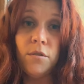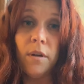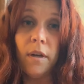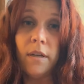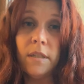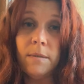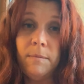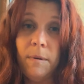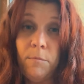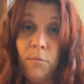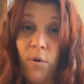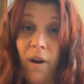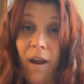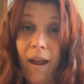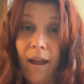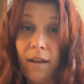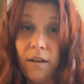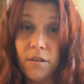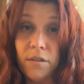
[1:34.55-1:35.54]
trying to be more
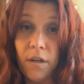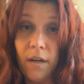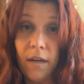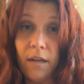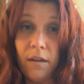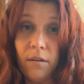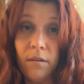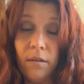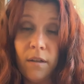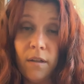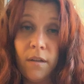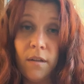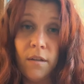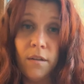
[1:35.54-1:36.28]
agile